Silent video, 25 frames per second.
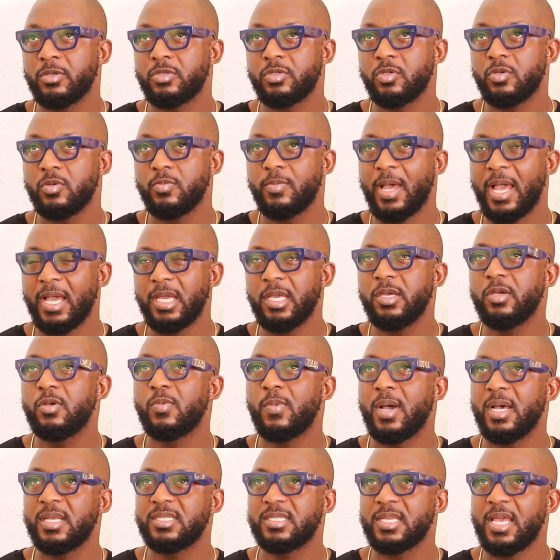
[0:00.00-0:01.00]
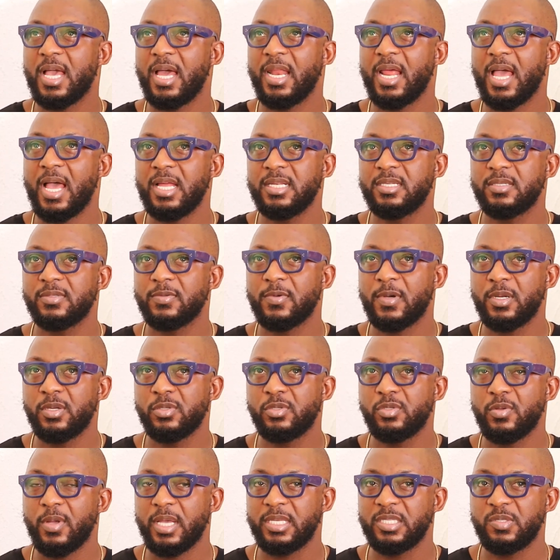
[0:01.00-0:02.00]
So back in Kumasi, I'd had one or
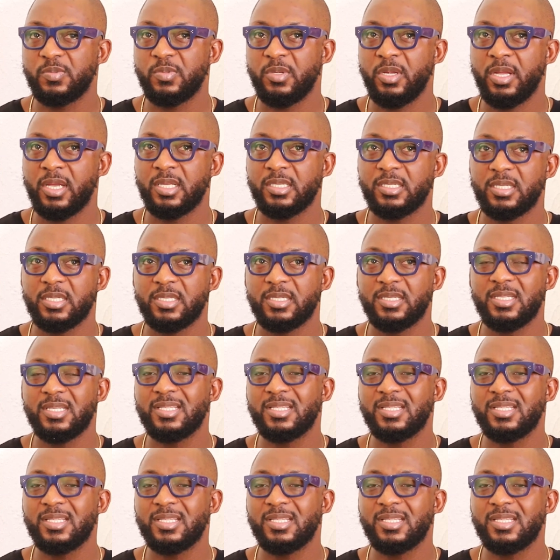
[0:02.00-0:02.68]
two experiences.